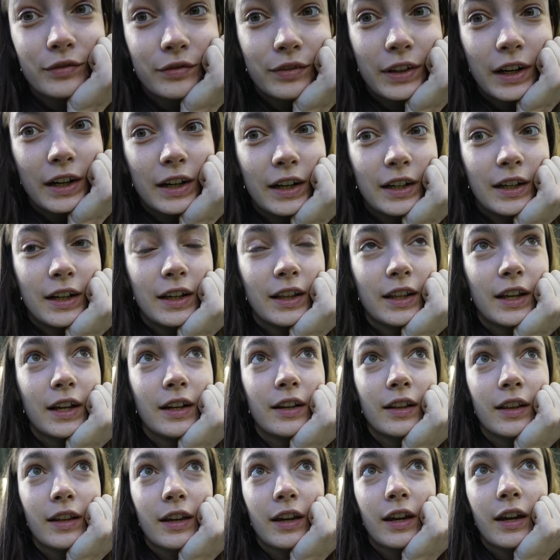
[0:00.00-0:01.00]
very near the
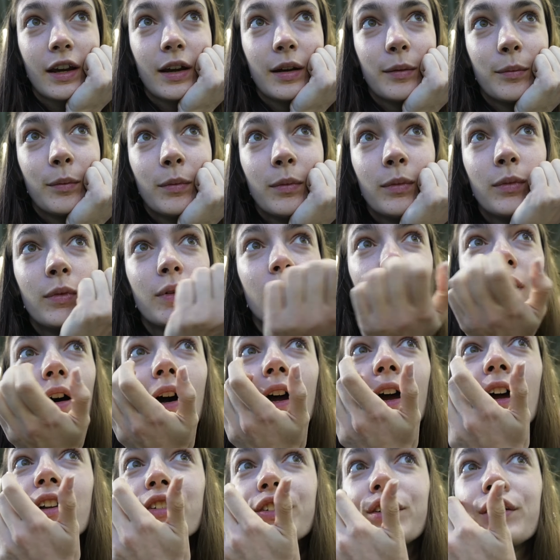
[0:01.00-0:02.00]
end of the game.
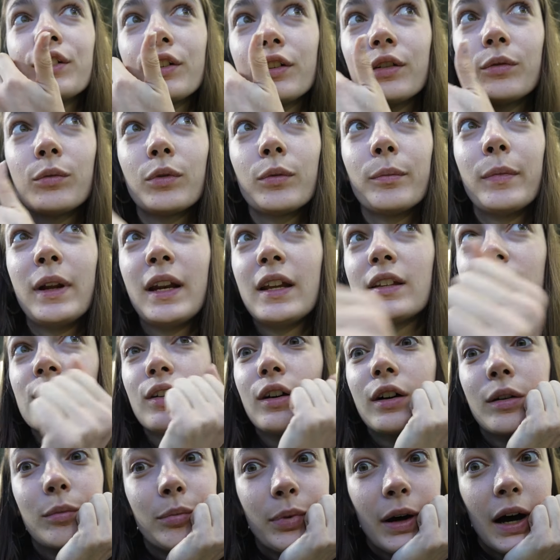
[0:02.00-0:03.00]
I actually don't know what minutes
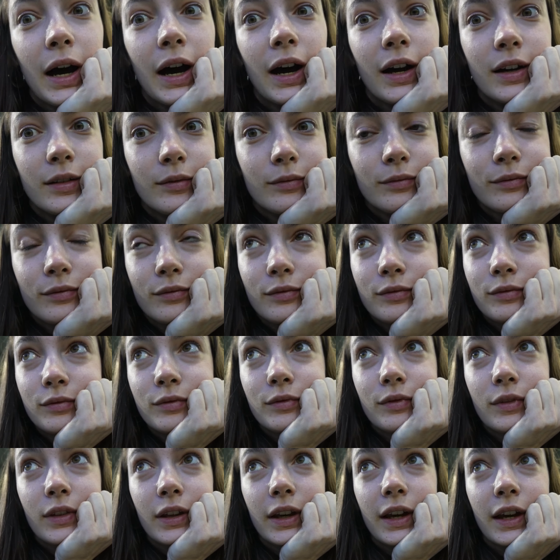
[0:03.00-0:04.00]
are, but
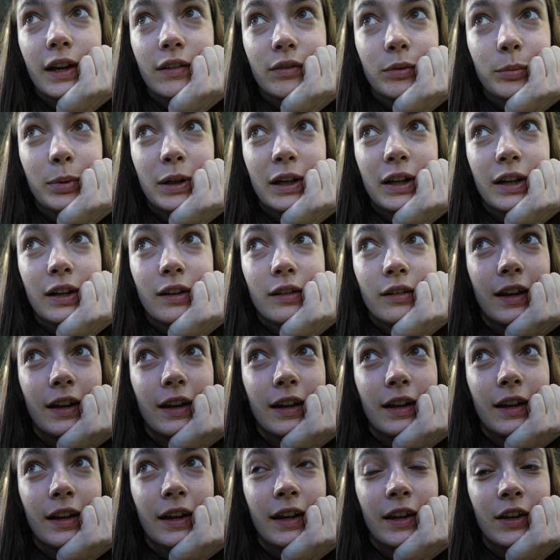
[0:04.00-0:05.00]
they have a pen.
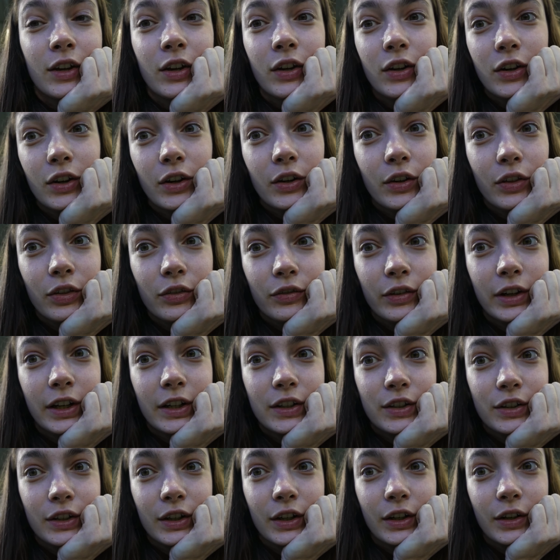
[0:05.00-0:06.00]
It could go three
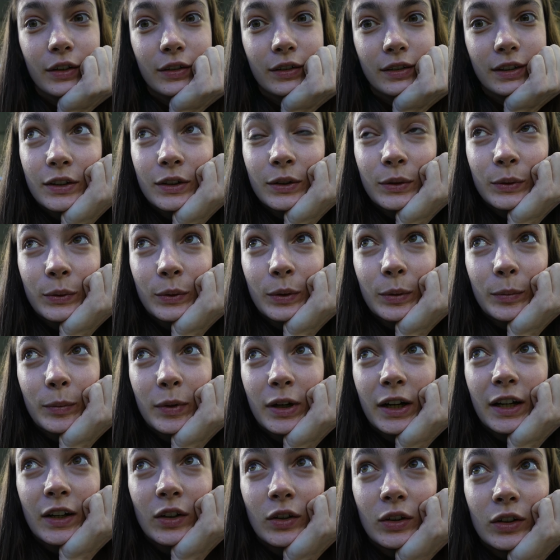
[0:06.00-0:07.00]
two. Oh
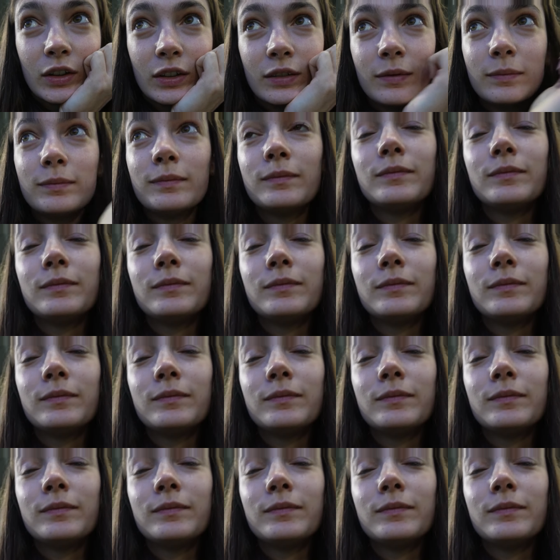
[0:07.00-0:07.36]
my god.